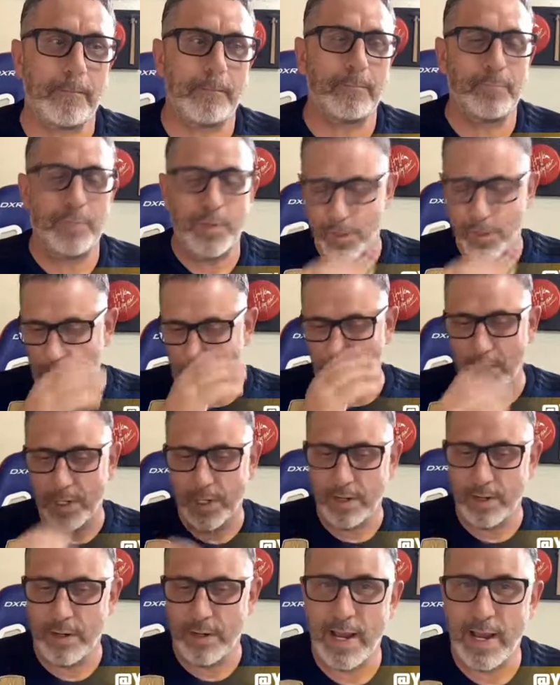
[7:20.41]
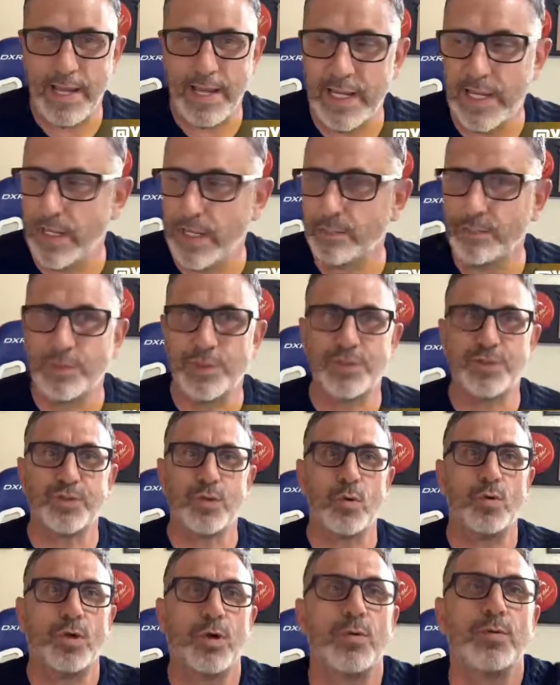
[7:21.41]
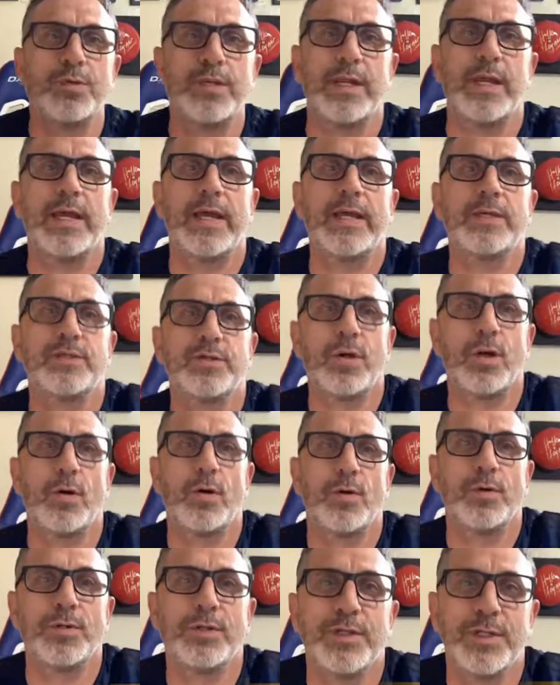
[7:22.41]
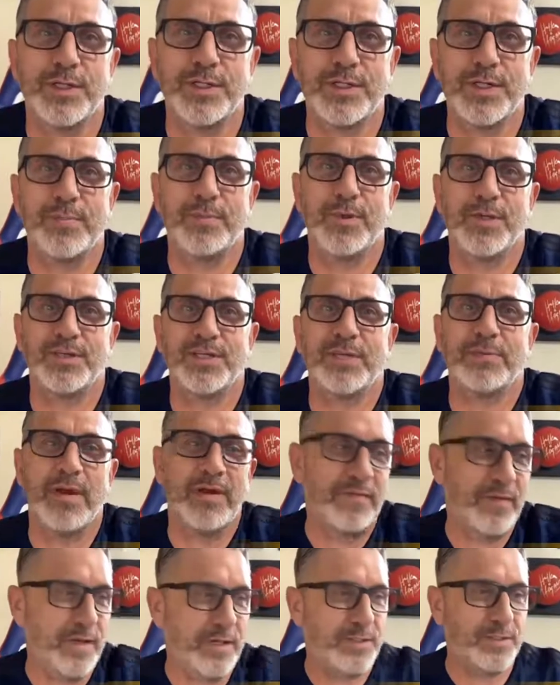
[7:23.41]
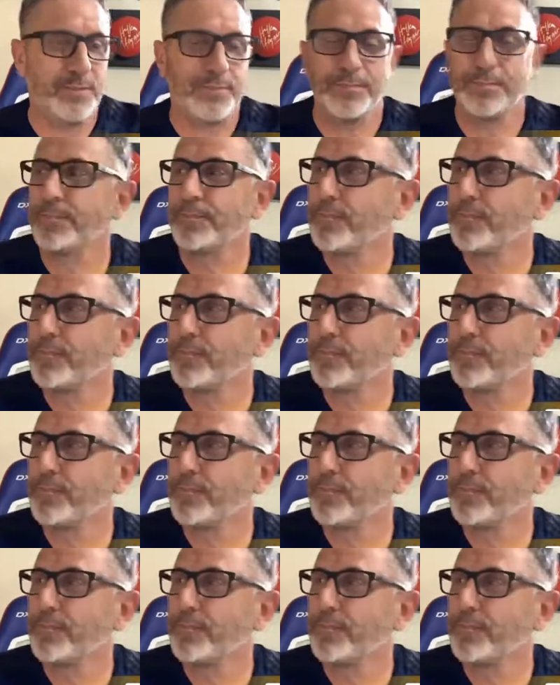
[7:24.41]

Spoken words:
Pete Cole here. I am solo today, so you're just gonna be able to see my face,